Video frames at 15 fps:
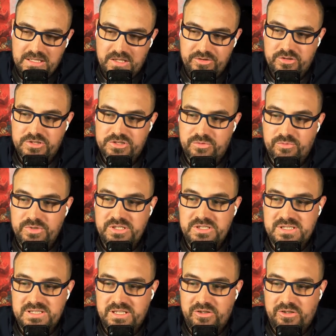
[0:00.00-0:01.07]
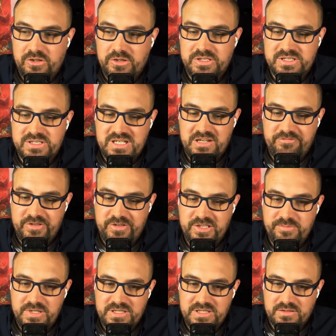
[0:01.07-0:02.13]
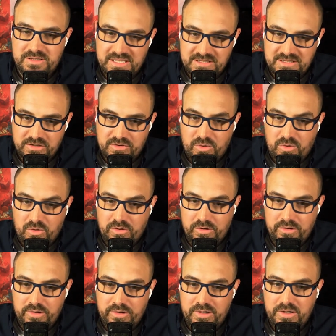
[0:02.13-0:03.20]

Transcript: There is a reason that ARK is not fundamentally at the core